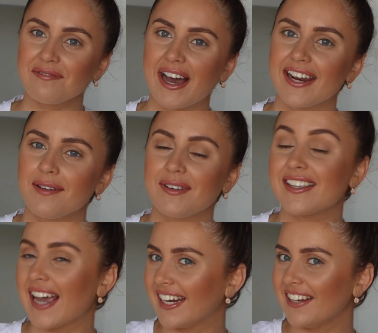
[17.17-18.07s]
My name is
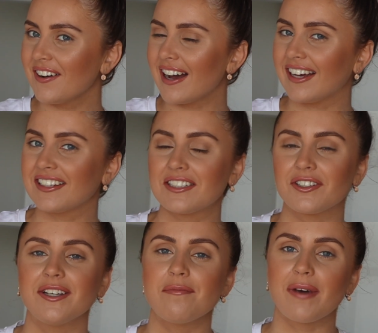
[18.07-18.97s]
Annie, or
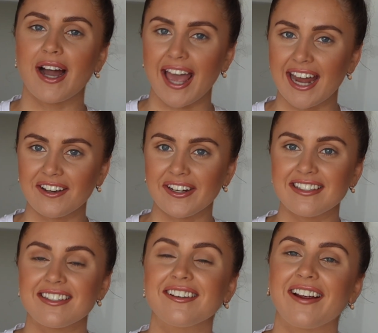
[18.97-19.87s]
Artistry by Annie on
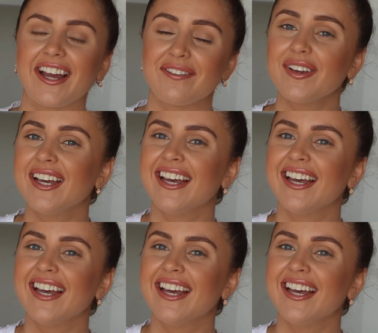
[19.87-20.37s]
Instagram,